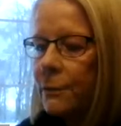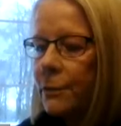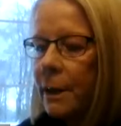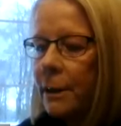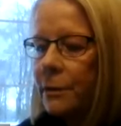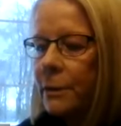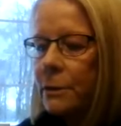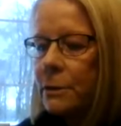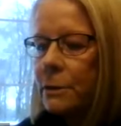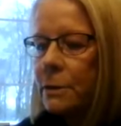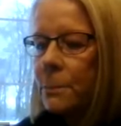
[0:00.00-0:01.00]
Forget
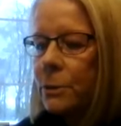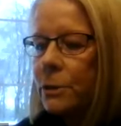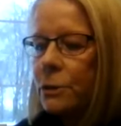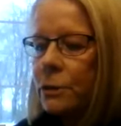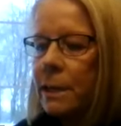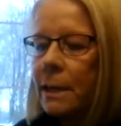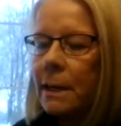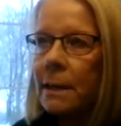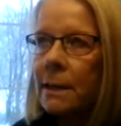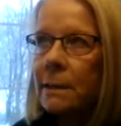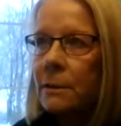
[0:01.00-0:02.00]
there is someone
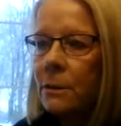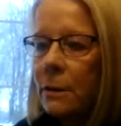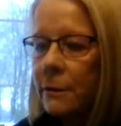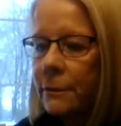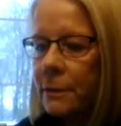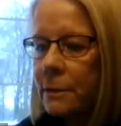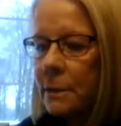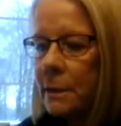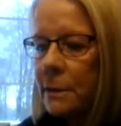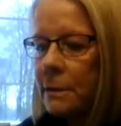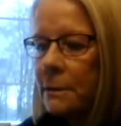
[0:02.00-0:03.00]
turning on and off the
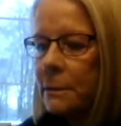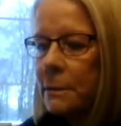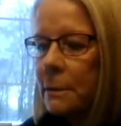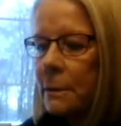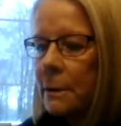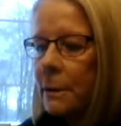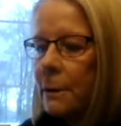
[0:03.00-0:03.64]
stars.